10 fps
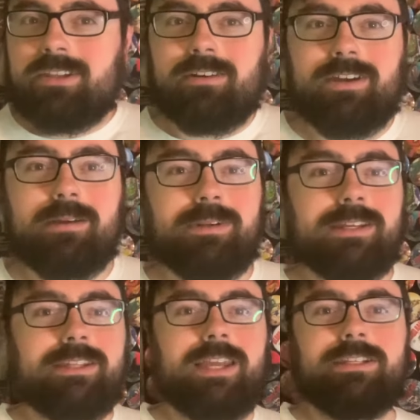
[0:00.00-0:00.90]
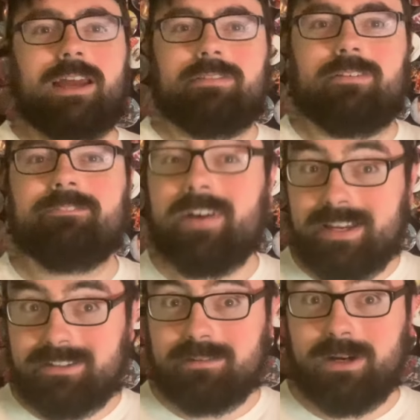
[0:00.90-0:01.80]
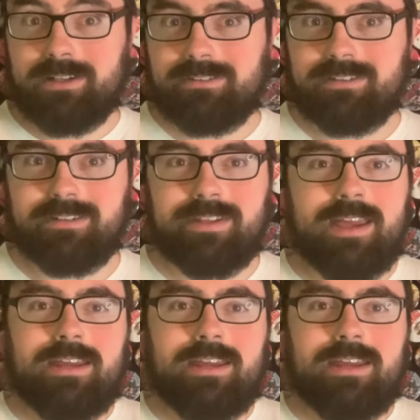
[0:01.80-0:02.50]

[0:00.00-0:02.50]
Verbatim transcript: So him and Nicolas Cage have to fight the monsters.